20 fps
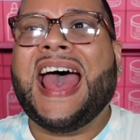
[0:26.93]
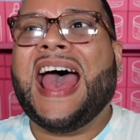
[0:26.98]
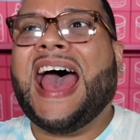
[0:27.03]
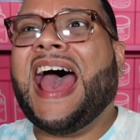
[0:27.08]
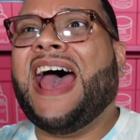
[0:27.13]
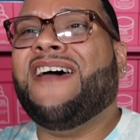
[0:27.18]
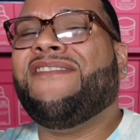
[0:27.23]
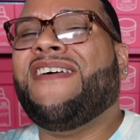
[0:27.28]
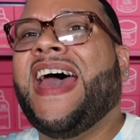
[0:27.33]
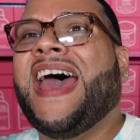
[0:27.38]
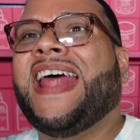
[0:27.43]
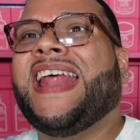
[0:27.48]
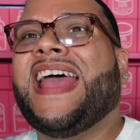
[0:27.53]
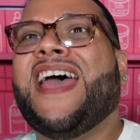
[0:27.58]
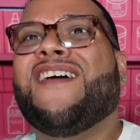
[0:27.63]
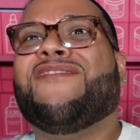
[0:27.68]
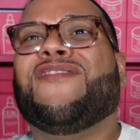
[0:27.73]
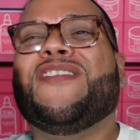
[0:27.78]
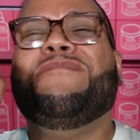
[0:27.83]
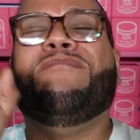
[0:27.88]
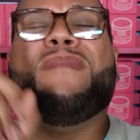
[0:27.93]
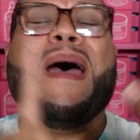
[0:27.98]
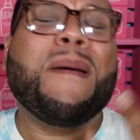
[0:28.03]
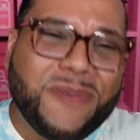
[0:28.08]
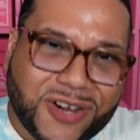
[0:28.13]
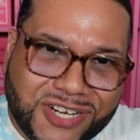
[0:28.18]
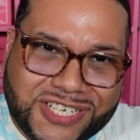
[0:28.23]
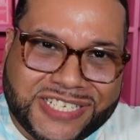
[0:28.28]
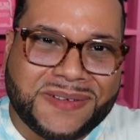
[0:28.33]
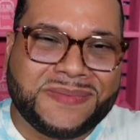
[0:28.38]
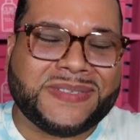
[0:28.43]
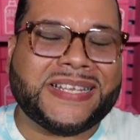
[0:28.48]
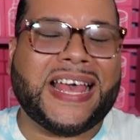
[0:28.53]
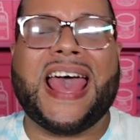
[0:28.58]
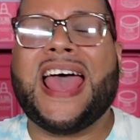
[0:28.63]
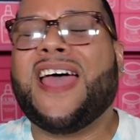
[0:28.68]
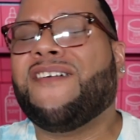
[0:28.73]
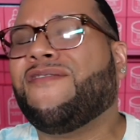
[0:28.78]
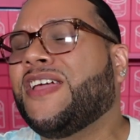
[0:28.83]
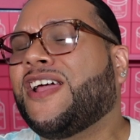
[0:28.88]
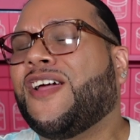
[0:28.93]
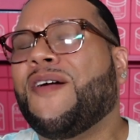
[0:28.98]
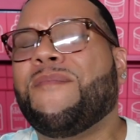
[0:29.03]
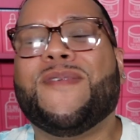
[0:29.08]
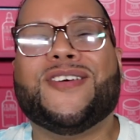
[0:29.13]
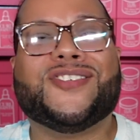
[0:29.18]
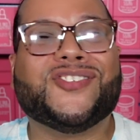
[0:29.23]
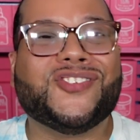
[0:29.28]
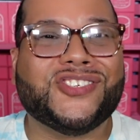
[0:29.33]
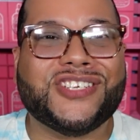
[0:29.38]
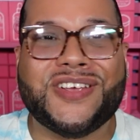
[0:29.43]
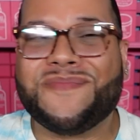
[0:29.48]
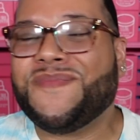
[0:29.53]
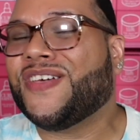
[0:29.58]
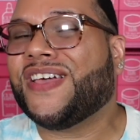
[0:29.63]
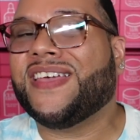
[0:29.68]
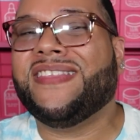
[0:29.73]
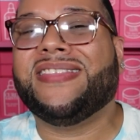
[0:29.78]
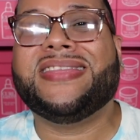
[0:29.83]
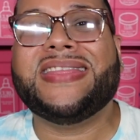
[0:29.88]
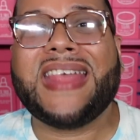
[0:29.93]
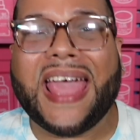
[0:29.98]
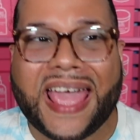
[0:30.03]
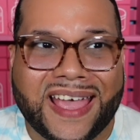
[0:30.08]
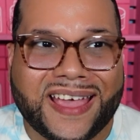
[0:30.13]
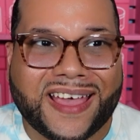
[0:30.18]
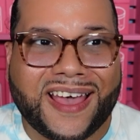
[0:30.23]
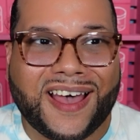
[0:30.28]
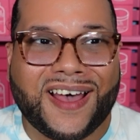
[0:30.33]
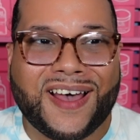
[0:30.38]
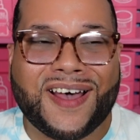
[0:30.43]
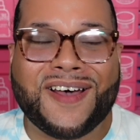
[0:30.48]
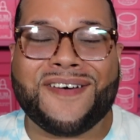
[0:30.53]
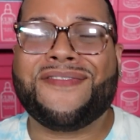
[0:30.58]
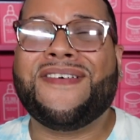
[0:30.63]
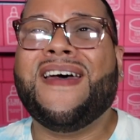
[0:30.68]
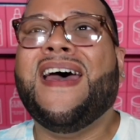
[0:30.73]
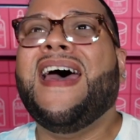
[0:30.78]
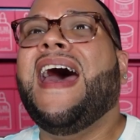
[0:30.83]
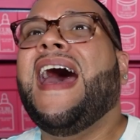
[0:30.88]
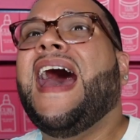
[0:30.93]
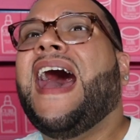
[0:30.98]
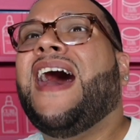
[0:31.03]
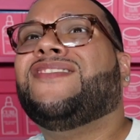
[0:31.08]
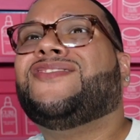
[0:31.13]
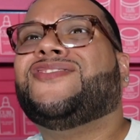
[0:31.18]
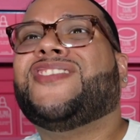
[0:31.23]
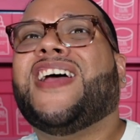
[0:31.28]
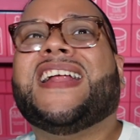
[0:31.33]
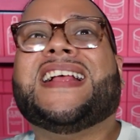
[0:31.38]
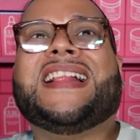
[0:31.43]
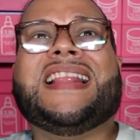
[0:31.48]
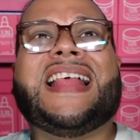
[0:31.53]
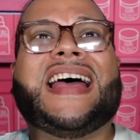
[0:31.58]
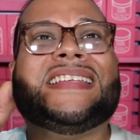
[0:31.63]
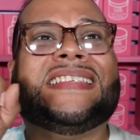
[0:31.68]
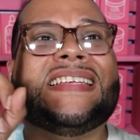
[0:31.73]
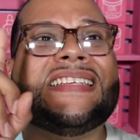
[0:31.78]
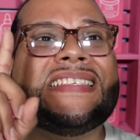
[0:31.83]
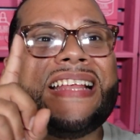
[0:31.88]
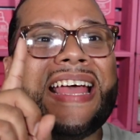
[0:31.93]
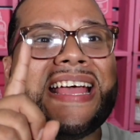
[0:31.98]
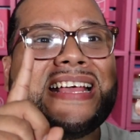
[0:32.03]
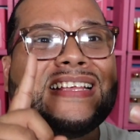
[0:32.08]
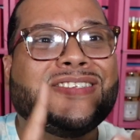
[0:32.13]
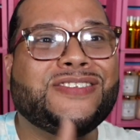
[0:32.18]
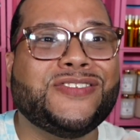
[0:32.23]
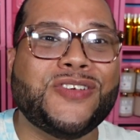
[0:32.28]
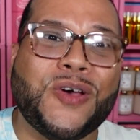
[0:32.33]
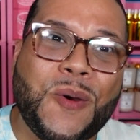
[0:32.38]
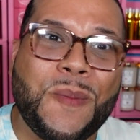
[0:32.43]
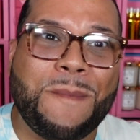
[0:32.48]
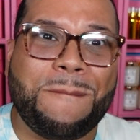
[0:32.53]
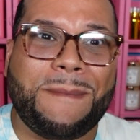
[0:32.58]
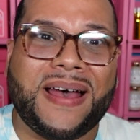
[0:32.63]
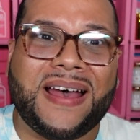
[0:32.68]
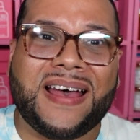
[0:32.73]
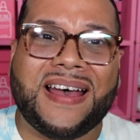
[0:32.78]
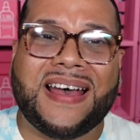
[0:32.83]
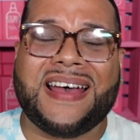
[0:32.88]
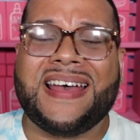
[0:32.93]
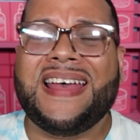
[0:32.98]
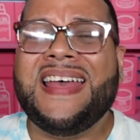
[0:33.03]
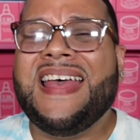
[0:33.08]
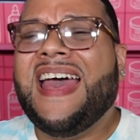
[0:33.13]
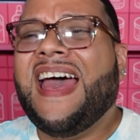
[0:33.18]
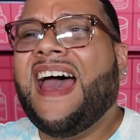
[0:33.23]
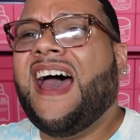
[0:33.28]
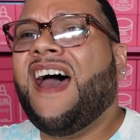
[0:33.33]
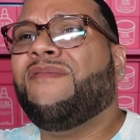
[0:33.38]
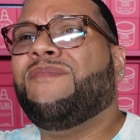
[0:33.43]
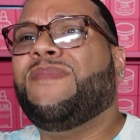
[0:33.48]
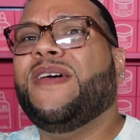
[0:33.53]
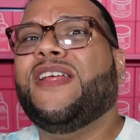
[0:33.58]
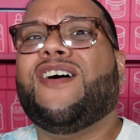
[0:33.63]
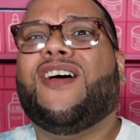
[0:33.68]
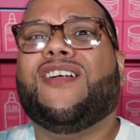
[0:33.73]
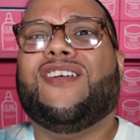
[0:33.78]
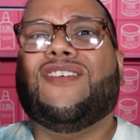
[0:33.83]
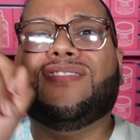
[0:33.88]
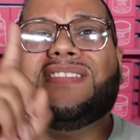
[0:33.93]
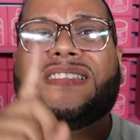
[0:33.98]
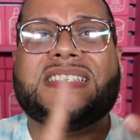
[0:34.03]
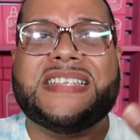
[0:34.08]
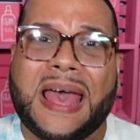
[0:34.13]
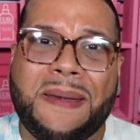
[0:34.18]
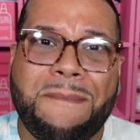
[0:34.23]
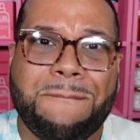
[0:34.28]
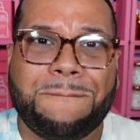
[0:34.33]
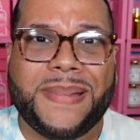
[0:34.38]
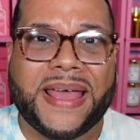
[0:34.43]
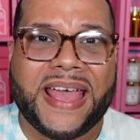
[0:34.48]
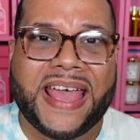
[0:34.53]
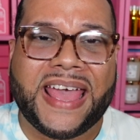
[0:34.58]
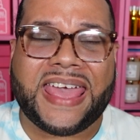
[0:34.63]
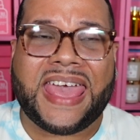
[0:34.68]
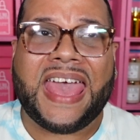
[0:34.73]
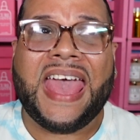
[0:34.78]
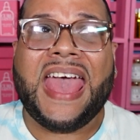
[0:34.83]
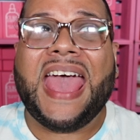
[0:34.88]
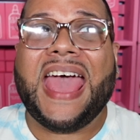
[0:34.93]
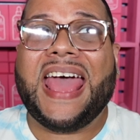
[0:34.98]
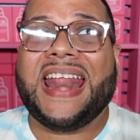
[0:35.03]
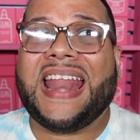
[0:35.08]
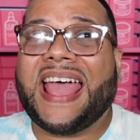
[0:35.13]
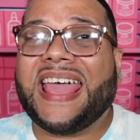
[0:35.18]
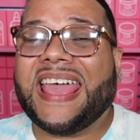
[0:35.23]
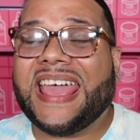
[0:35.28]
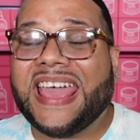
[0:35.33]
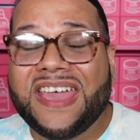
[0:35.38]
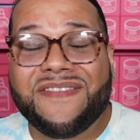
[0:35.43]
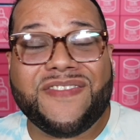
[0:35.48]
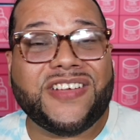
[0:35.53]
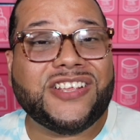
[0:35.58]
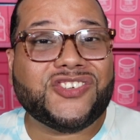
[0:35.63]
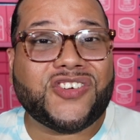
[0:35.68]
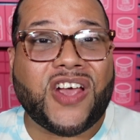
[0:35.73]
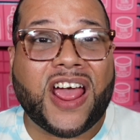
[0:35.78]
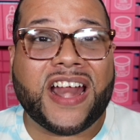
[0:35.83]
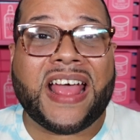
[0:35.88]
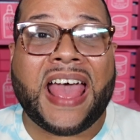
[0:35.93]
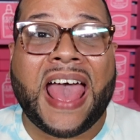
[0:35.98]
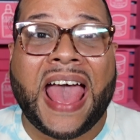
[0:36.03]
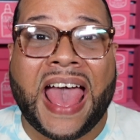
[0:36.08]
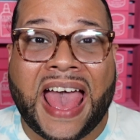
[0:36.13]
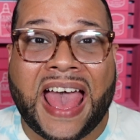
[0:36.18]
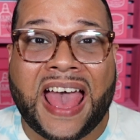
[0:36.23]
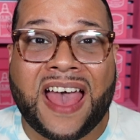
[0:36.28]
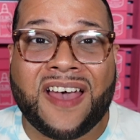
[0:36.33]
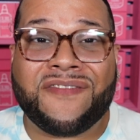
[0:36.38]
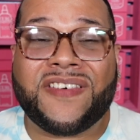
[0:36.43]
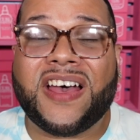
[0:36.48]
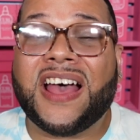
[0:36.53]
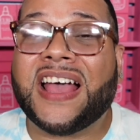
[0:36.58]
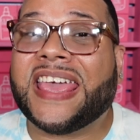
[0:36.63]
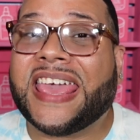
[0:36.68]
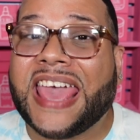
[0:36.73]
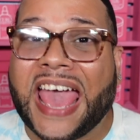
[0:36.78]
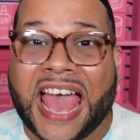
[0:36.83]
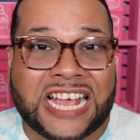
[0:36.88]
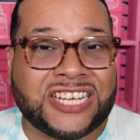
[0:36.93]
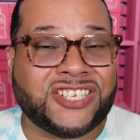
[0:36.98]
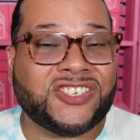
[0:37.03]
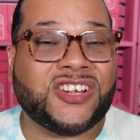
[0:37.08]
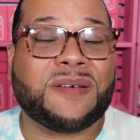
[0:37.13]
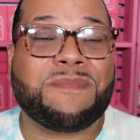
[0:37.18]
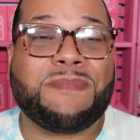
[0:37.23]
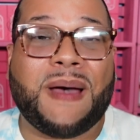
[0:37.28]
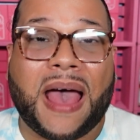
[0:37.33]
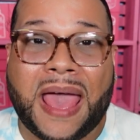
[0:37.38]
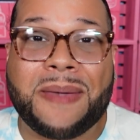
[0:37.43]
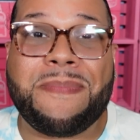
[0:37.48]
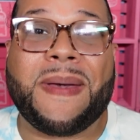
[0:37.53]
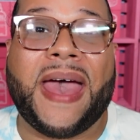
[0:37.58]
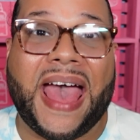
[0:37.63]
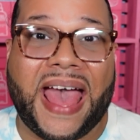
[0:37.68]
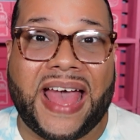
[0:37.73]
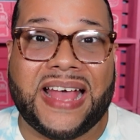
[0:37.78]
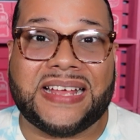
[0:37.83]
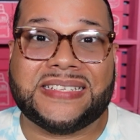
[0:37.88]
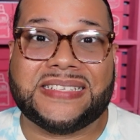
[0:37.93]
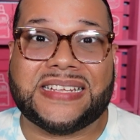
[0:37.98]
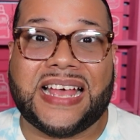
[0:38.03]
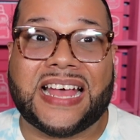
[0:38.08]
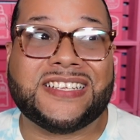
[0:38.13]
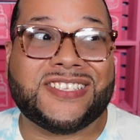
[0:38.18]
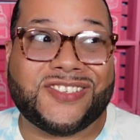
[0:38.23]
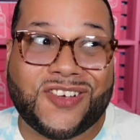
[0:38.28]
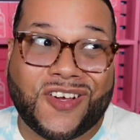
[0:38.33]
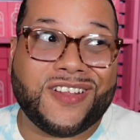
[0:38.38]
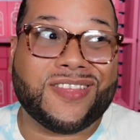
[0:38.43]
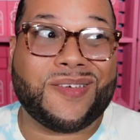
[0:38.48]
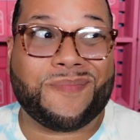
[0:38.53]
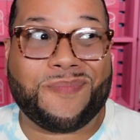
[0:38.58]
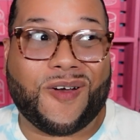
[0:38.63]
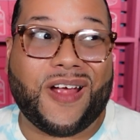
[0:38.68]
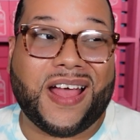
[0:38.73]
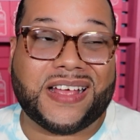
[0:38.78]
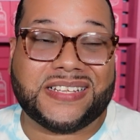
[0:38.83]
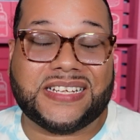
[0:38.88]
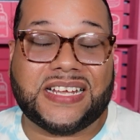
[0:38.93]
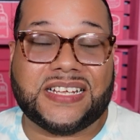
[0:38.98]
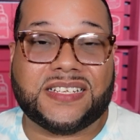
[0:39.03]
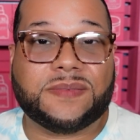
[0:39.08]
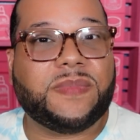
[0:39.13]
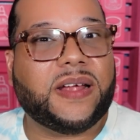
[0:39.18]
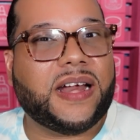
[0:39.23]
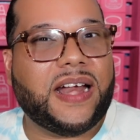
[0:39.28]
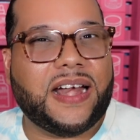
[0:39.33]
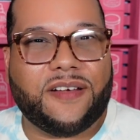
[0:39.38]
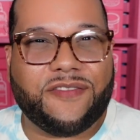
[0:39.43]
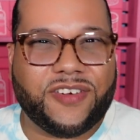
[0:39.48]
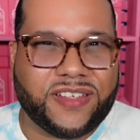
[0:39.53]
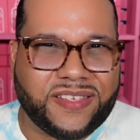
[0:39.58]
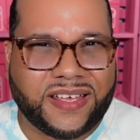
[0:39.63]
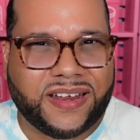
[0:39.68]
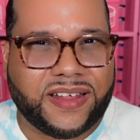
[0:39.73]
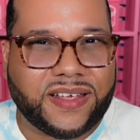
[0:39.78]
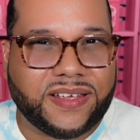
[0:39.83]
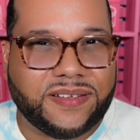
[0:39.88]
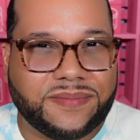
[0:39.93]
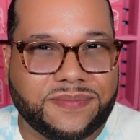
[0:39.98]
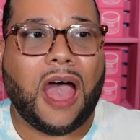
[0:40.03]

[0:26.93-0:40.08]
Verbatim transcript: I've had every membership to every commercial gym you can think of. I've tried classes like Zumba. I've been on Ozempic, and I even tried to have a gastric bypass. I started the process, but I never did it.